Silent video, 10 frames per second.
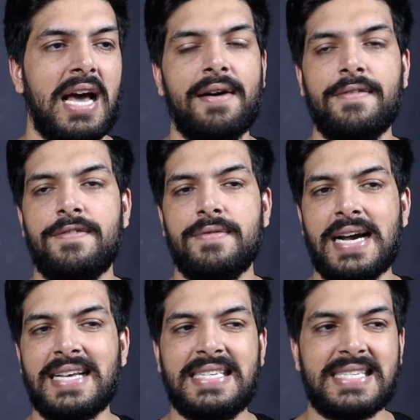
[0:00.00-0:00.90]
F
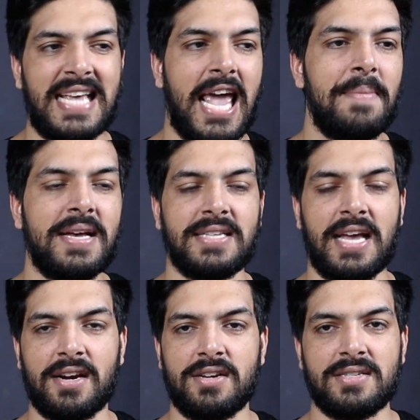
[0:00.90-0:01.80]
is the same as
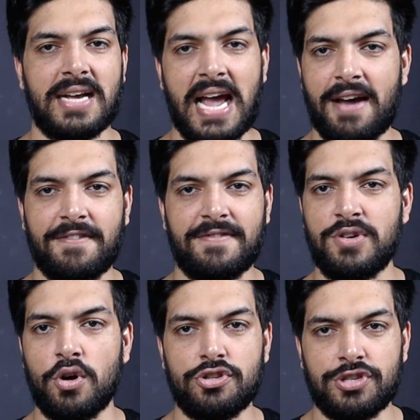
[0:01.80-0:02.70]
English, F,
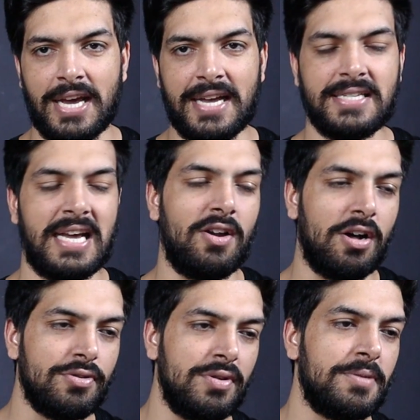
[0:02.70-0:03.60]
no change. And
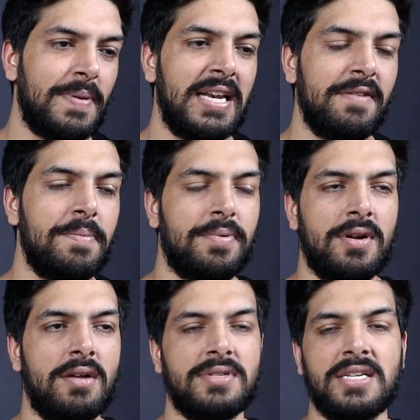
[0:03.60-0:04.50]
also in spelling, we
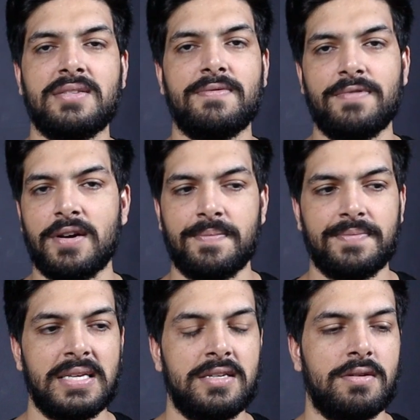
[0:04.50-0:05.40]
pronounce as F.
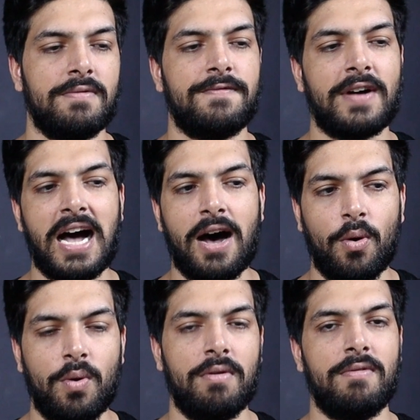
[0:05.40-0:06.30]
So
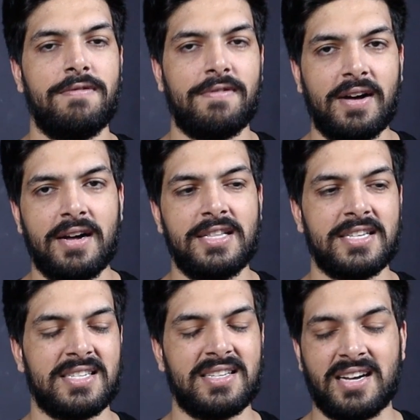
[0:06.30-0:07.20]
Frau,
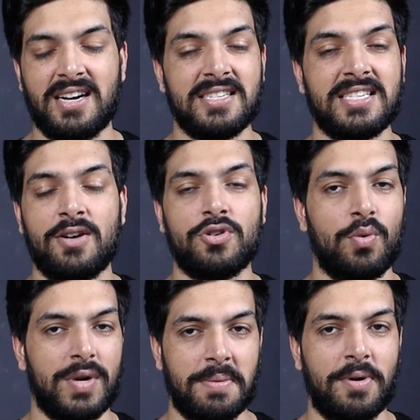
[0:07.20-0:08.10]
this H sound,
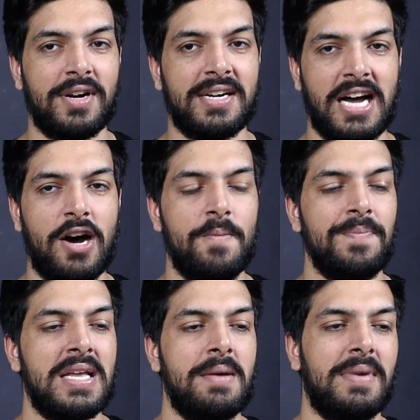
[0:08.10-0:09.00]
don't worry about it now,
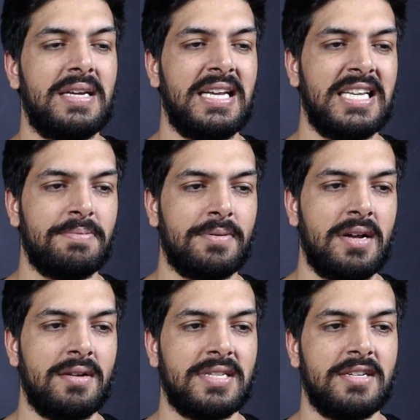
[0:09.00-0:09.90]
but it is
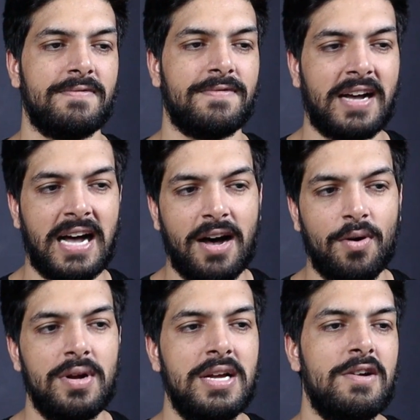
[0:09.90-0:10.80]
pronounced as
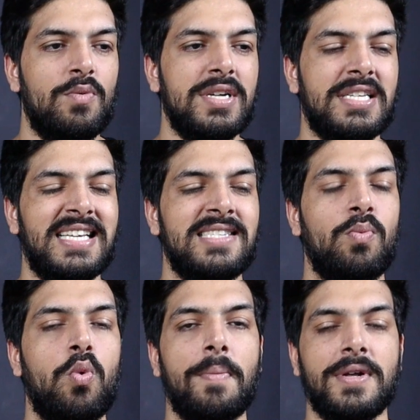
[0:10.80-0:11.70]
Frau, which is
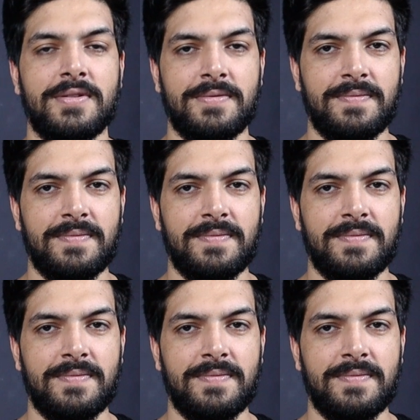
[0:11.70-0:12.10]
woman.